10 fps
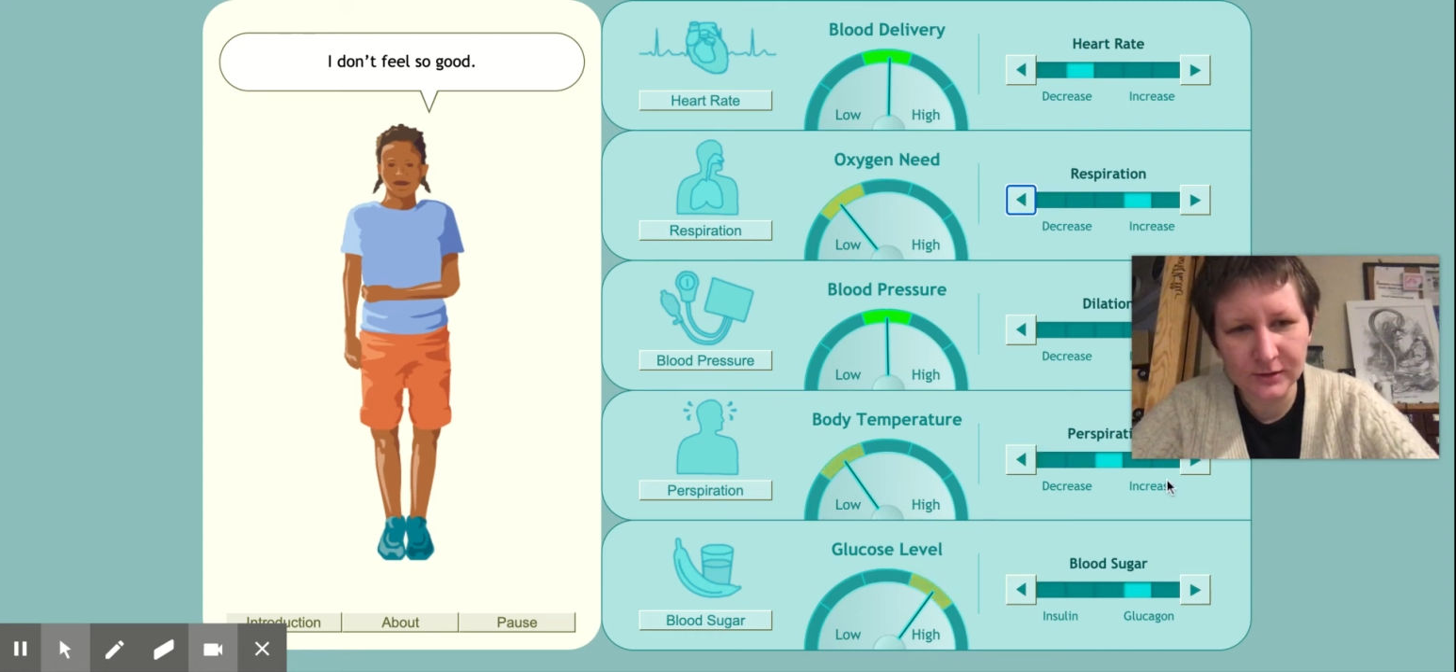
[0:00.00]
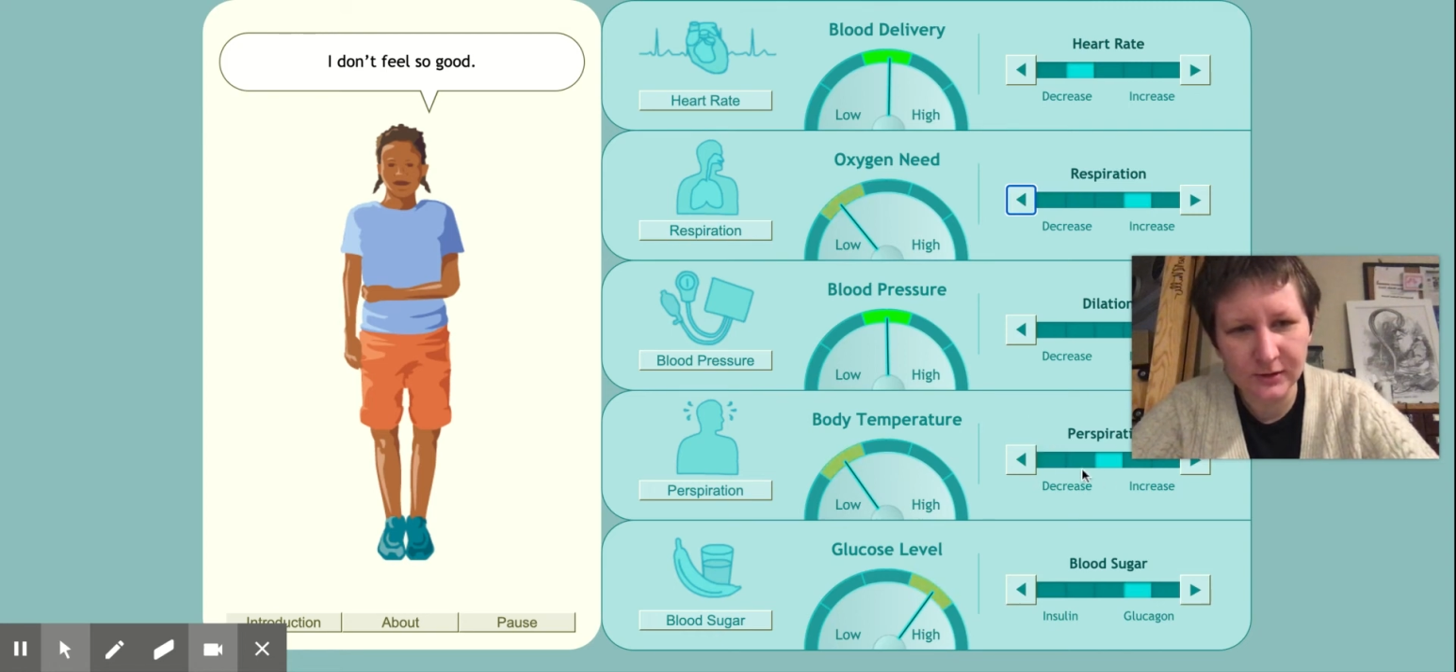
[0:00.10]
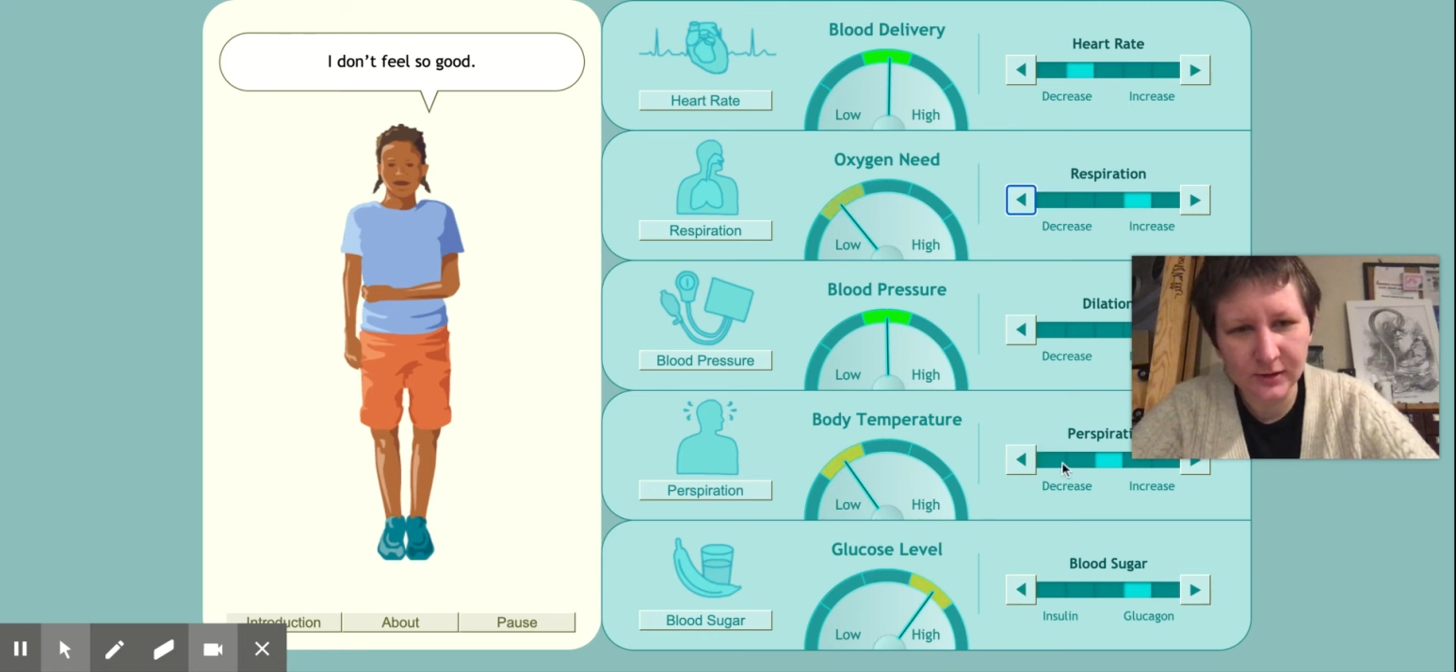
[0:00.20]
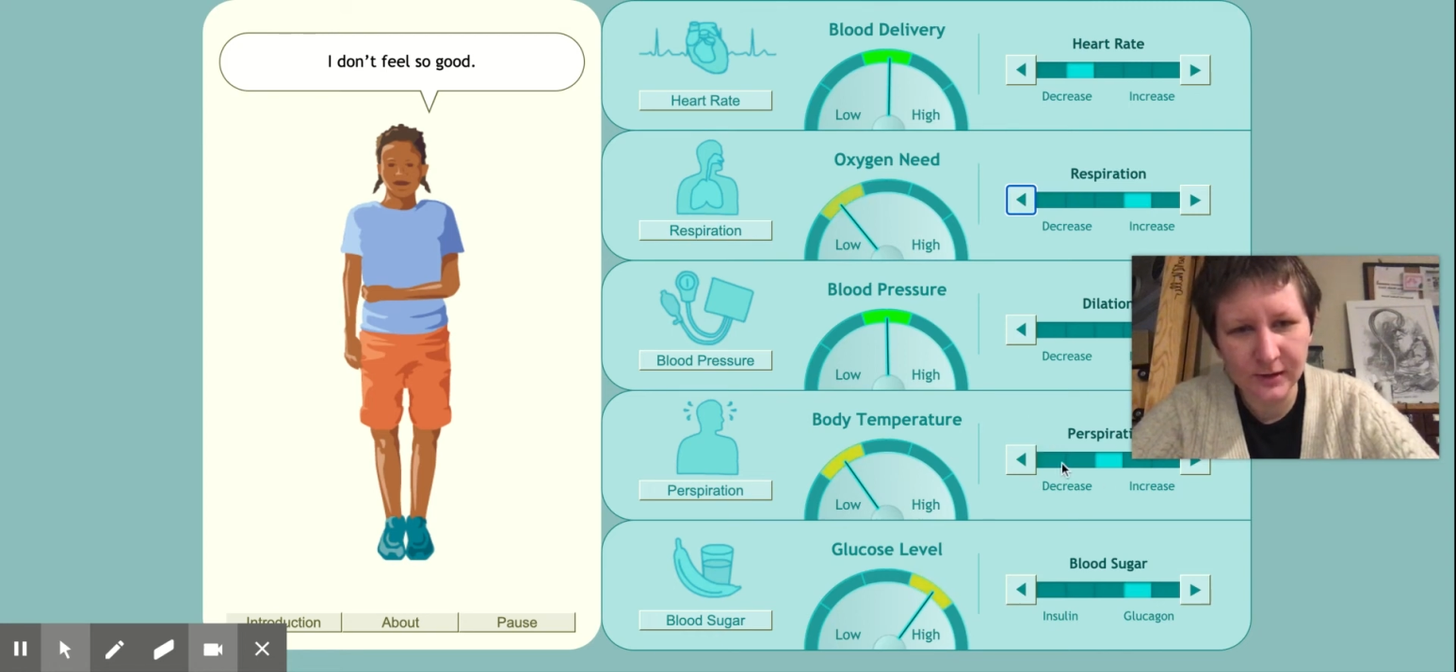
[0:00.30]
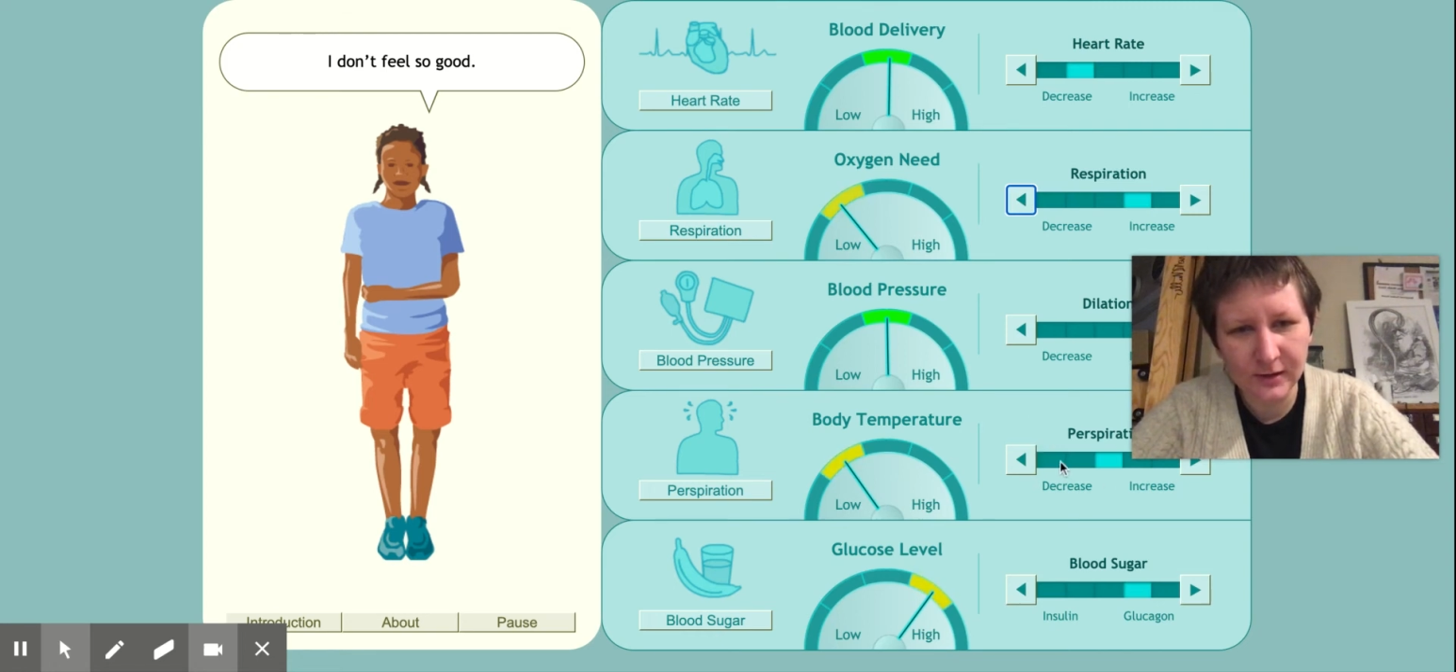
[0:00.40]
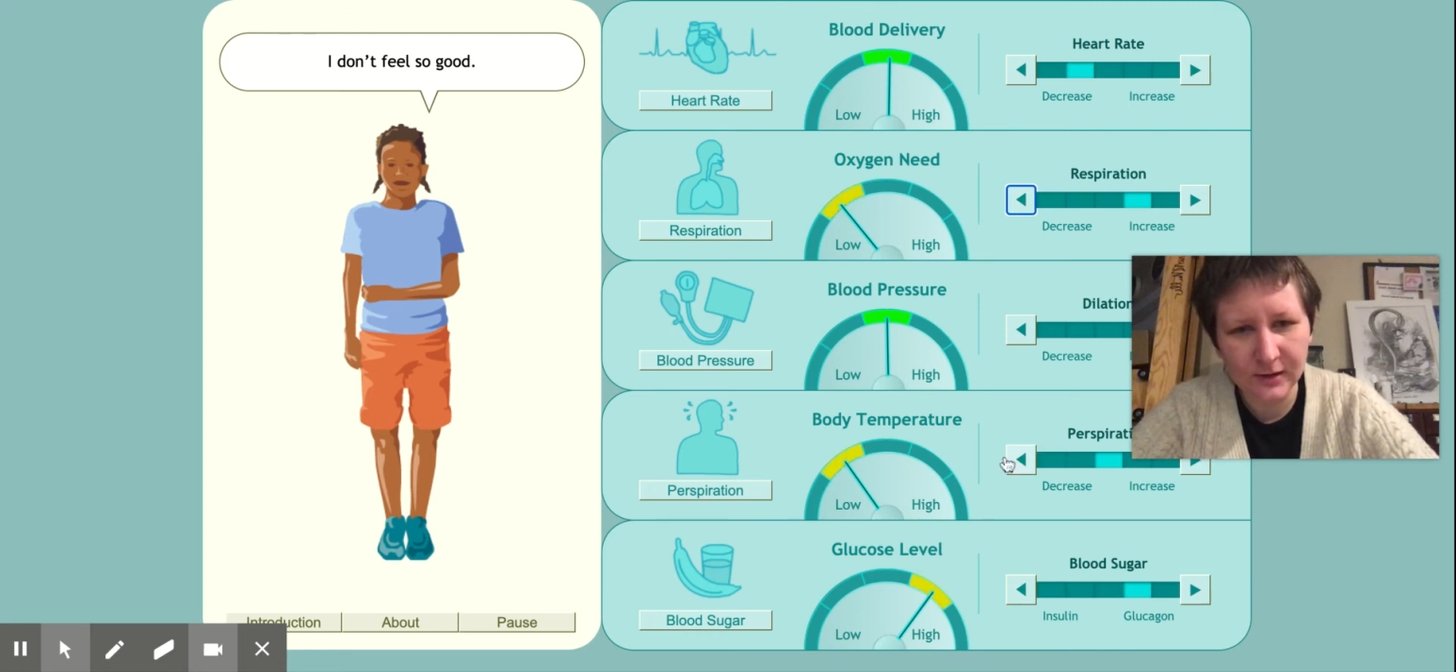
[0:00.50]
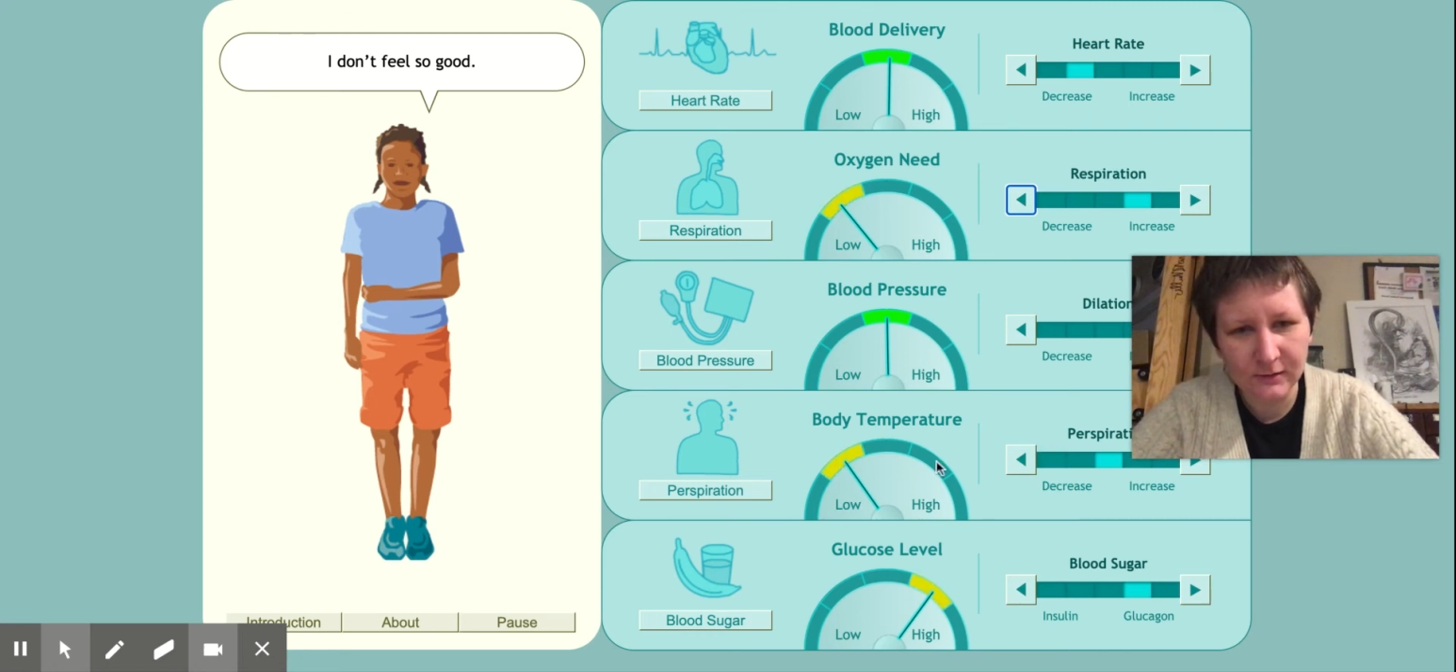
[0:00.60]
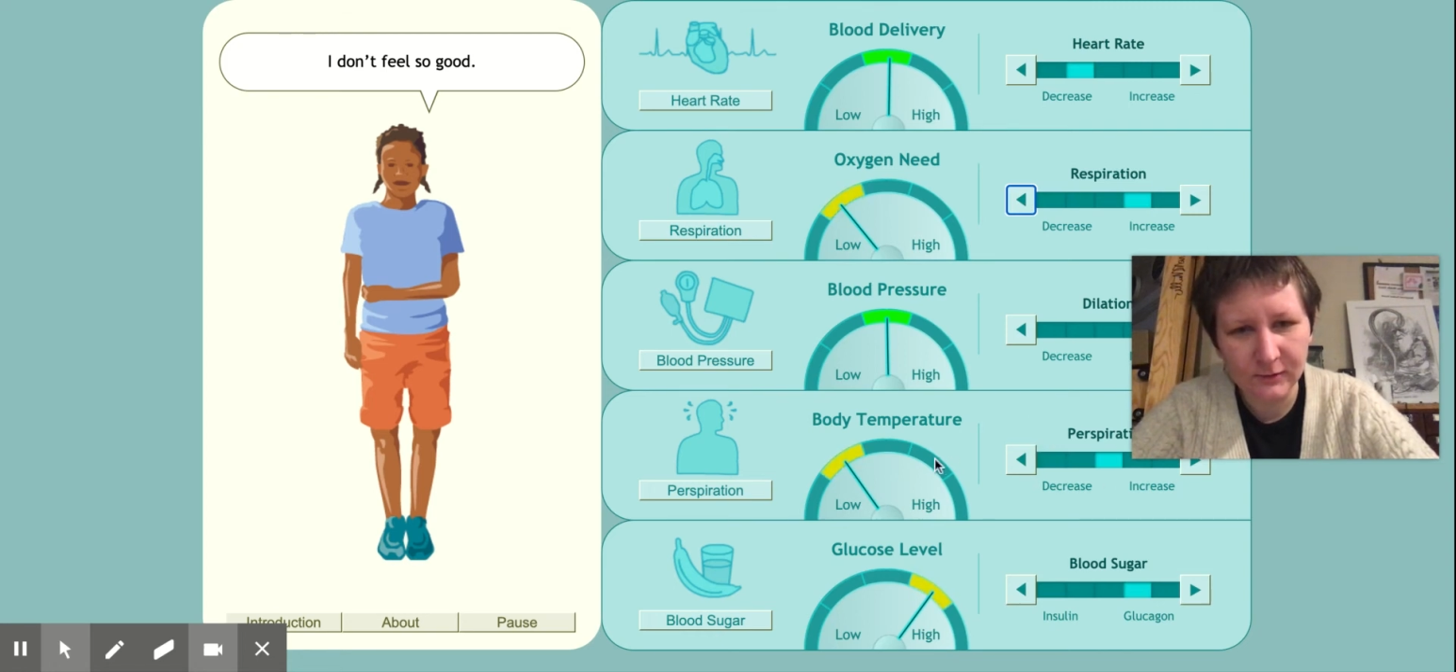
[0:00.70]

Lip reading: good.